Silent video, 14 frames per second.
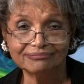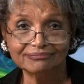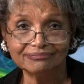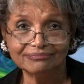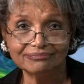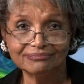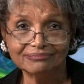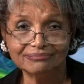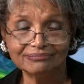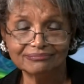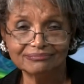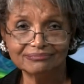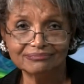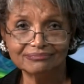
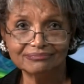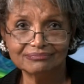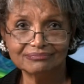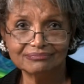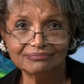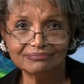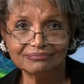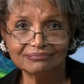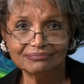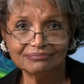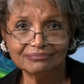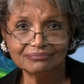(no one is talking)